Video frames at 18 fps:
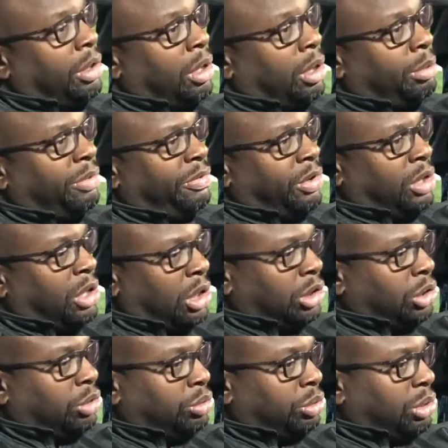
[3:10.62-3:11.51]
if it
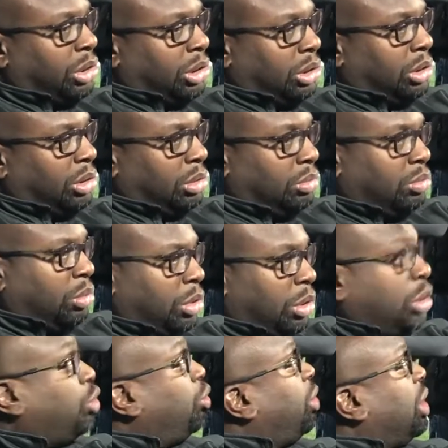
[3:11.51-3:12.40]
doesn't, we're
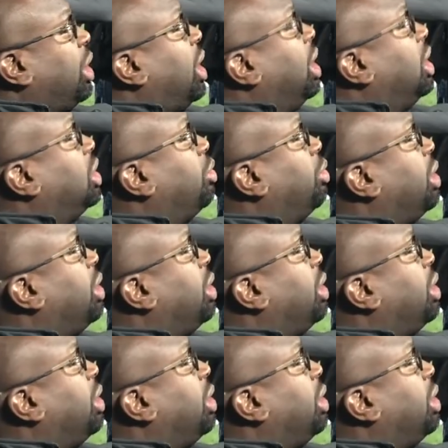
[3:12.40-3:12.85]
going to do it again until